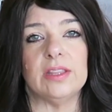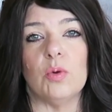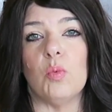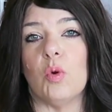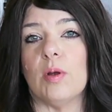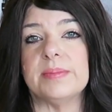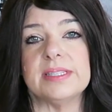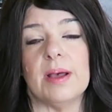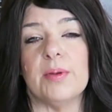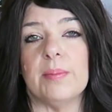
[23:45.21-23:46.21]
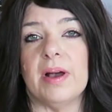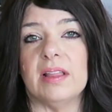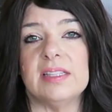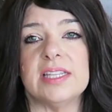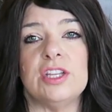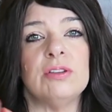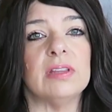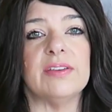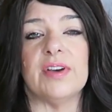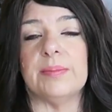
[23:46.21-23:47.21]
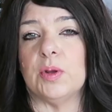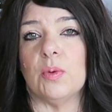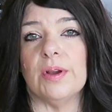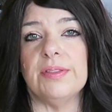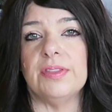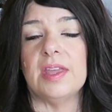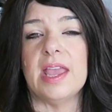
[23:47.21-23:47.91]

the warm summer months and you live up north,